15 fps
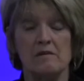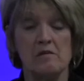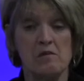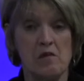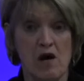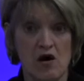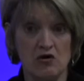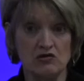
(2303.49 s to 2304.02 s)

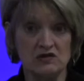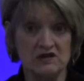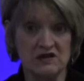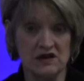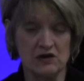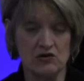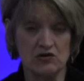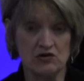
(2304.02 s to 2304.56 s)
Most
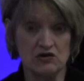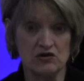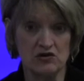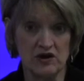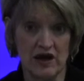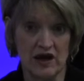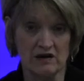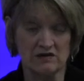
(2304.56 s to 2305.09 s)
centers
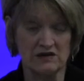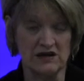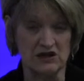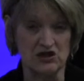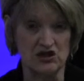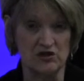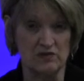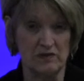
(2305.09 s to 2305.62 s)
are now
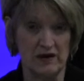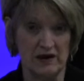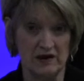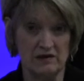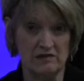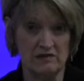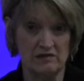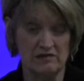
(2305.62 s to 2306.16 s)
teaching
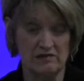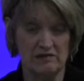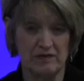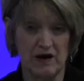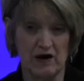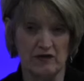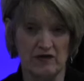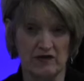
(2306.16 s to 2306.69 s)
men
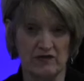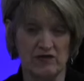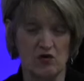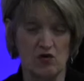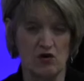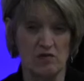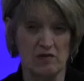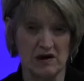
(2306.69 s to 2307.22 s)
pelvic
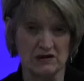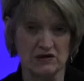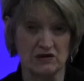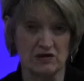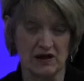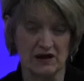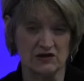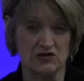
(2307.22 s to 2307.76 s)
floor
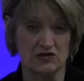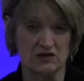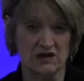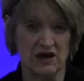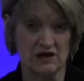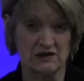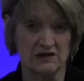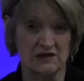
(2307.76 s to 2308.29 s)
muscle
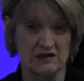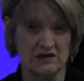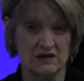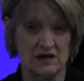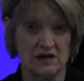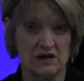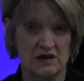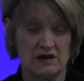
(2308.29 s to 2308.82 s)
exercises